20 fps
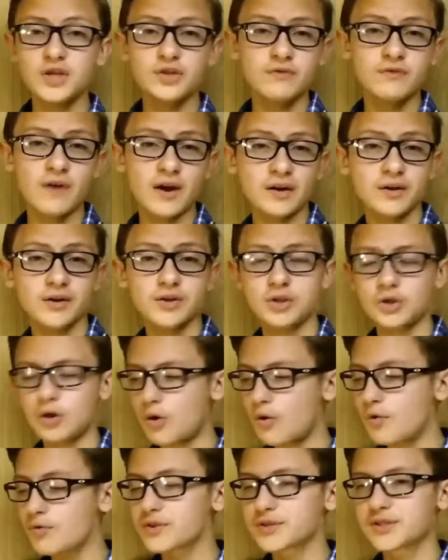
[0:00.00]
This record is
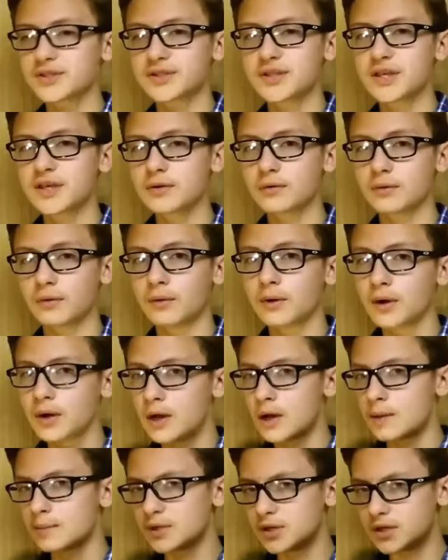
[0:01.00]
called a single
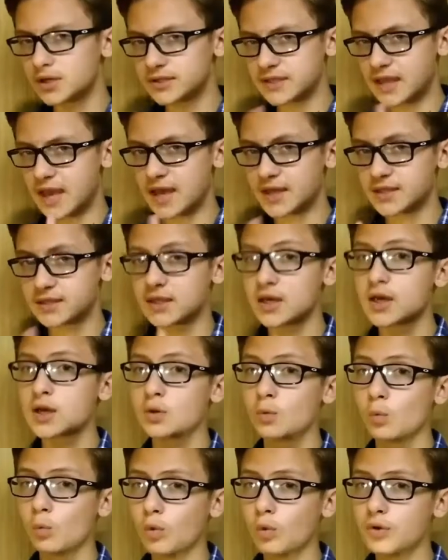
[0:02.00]
because it has
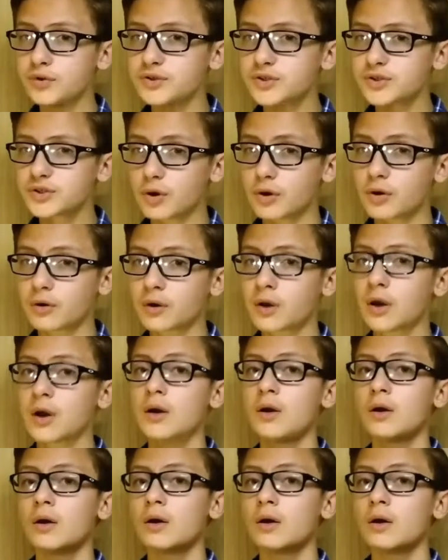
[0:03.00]
one song